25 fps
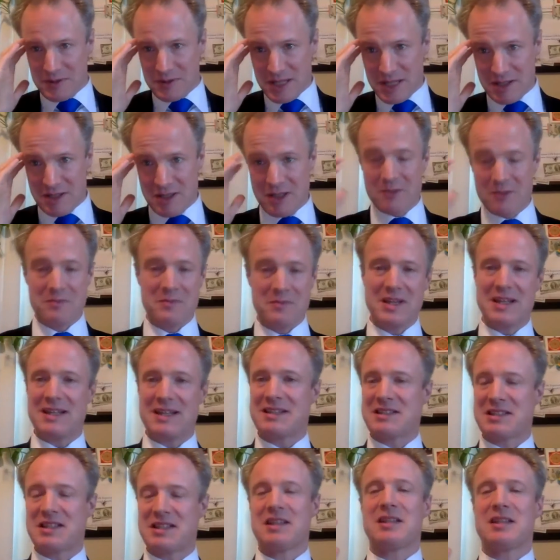system is
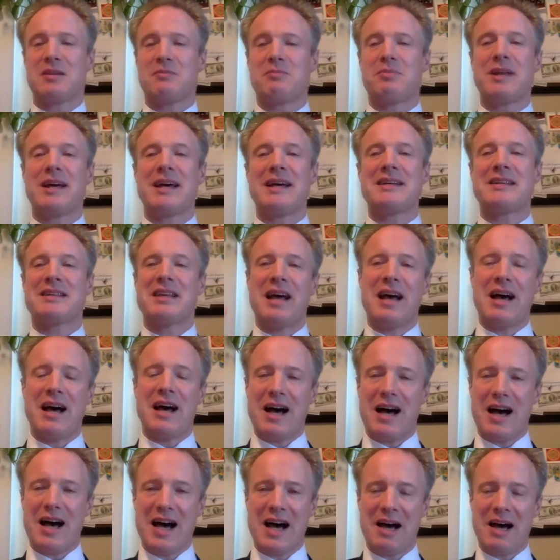still in the place,
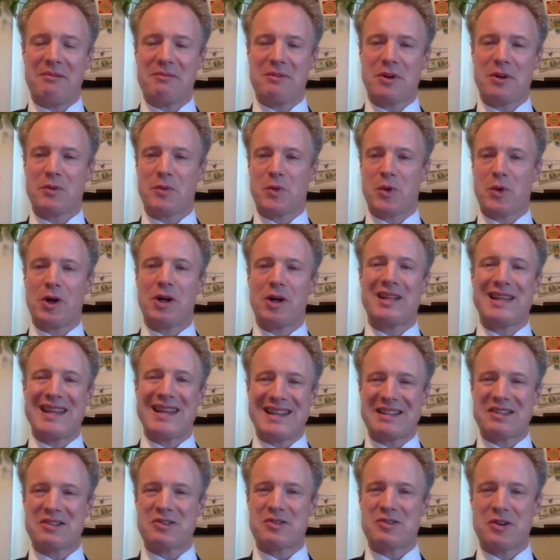I'm not worthy
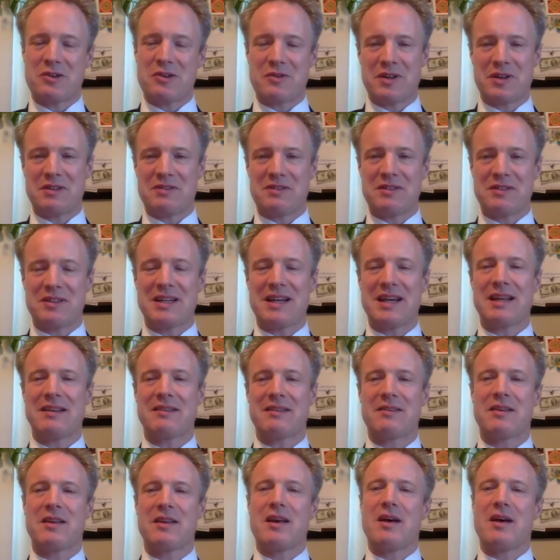and deserving to get